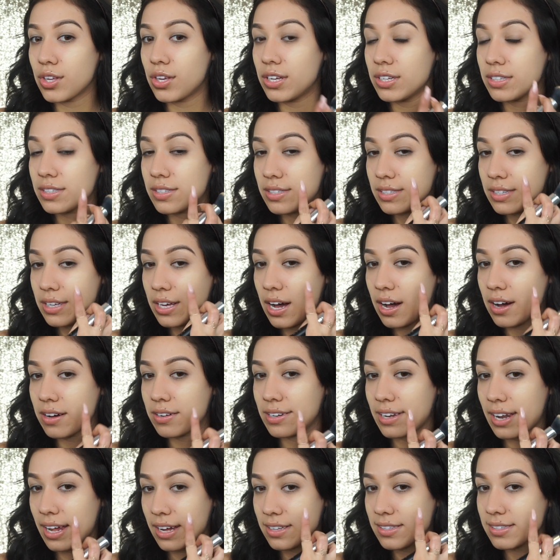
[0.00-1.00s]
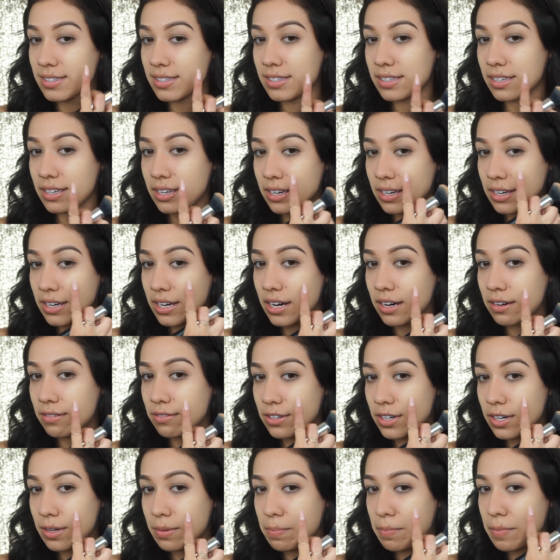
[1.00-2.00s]
You can see how nicely it
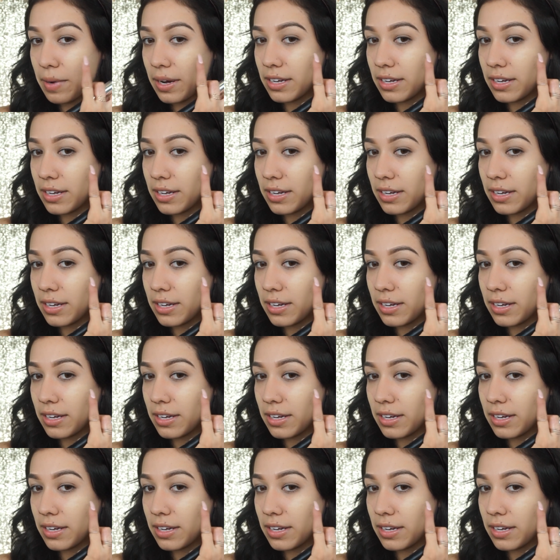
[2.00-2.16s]
covered up